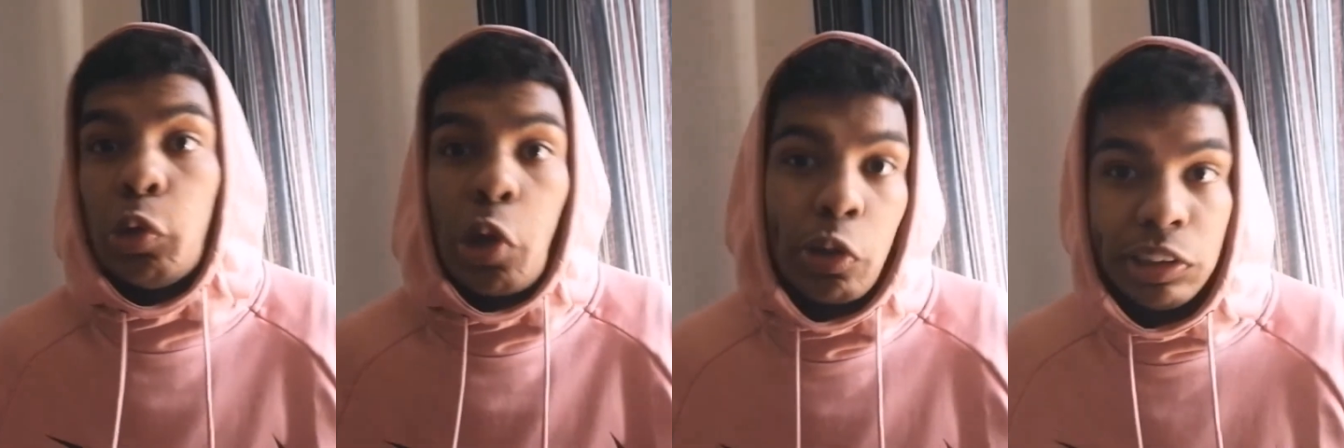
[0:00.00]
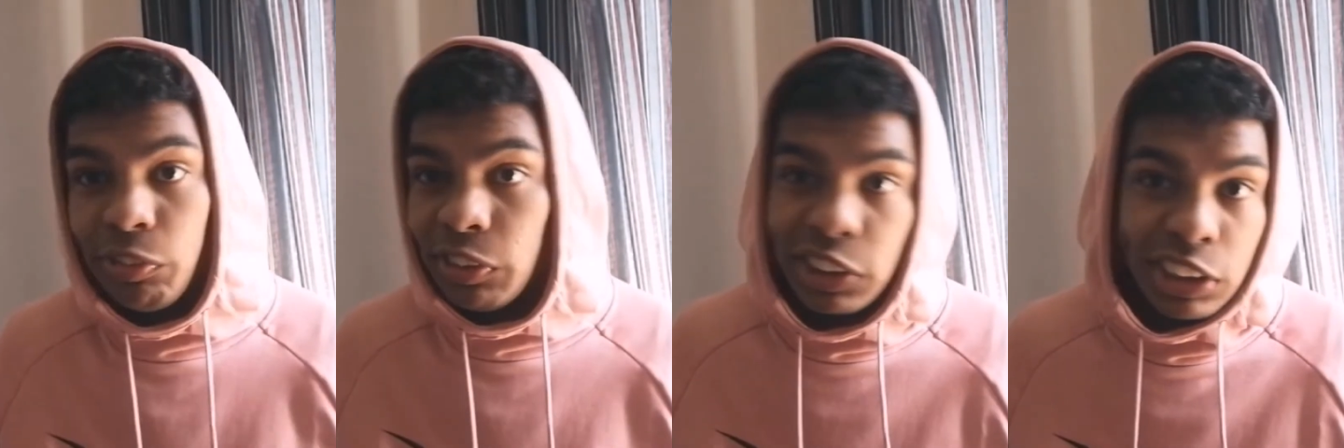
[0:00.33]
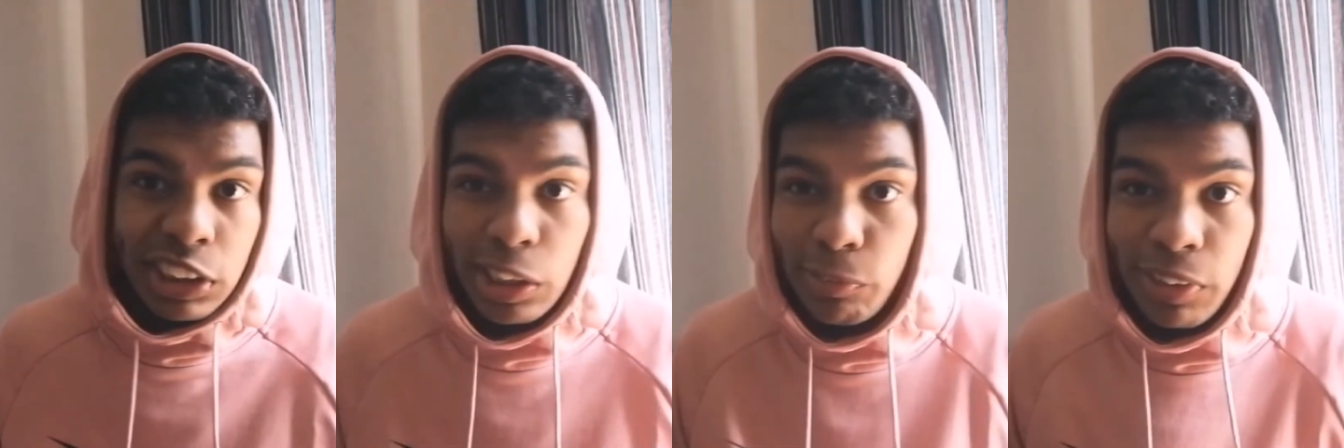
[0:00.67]
knows if you'll
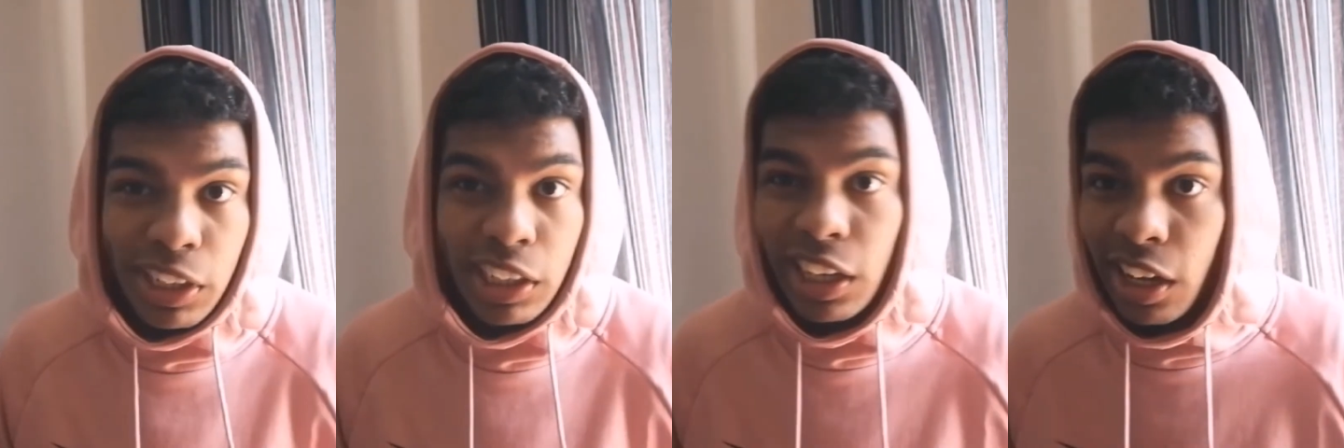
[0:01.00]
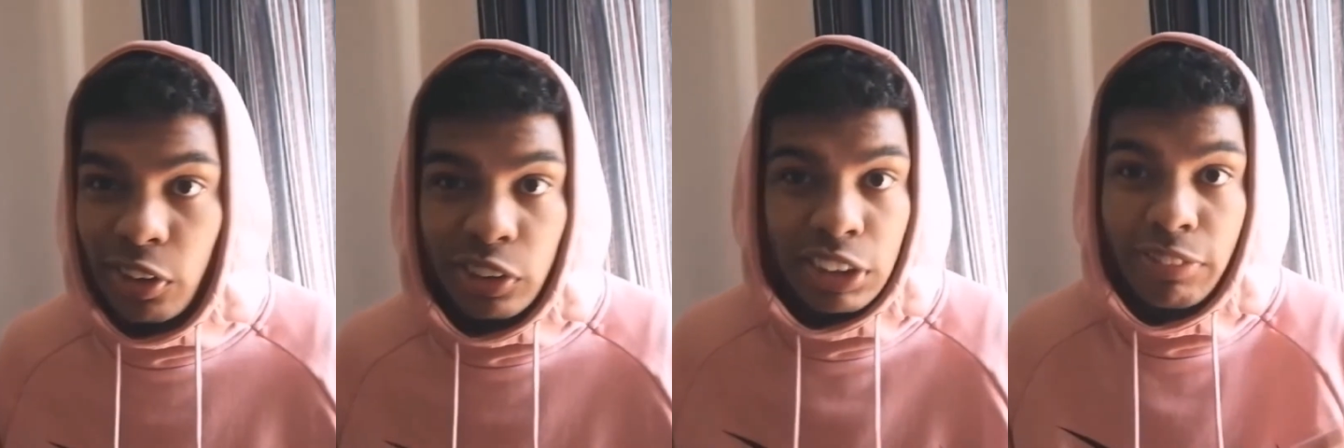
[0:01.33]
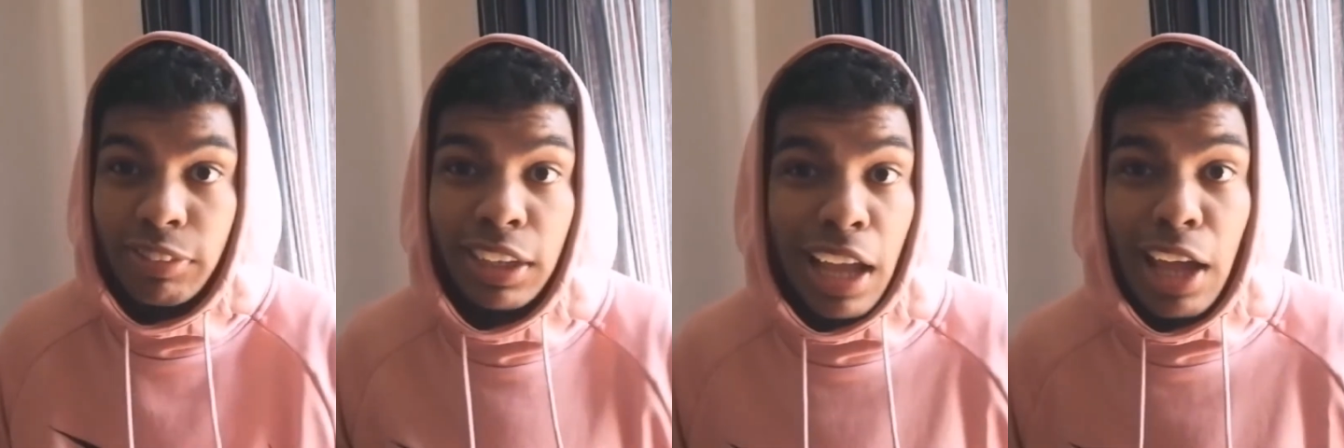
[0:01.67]
see me again or
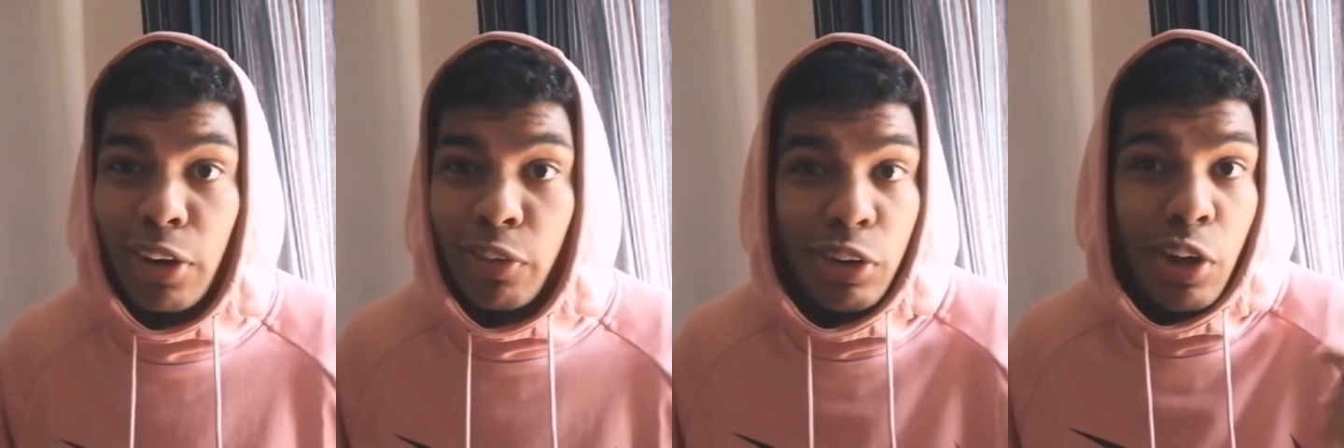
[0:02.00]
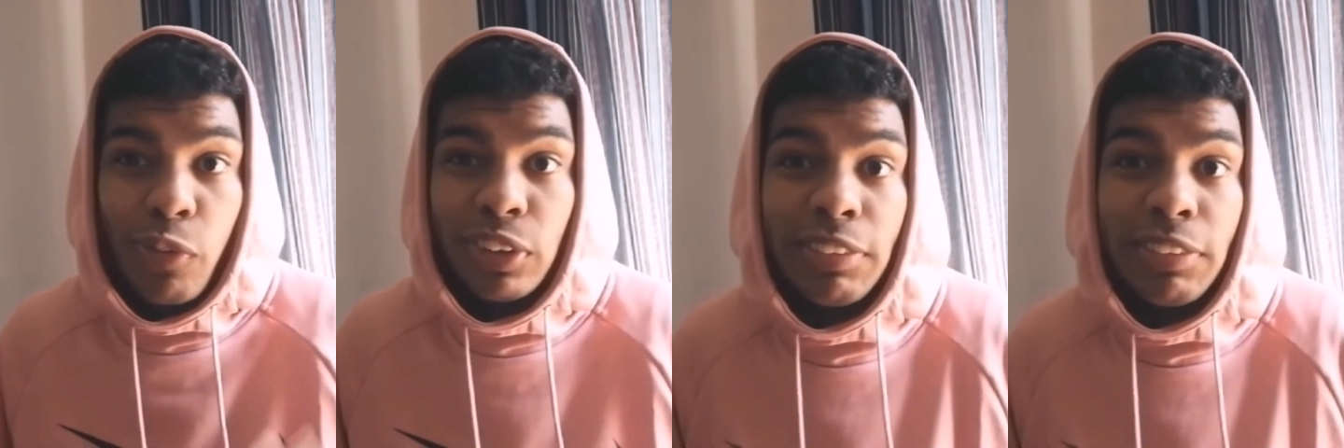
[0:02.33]
something. I don't know.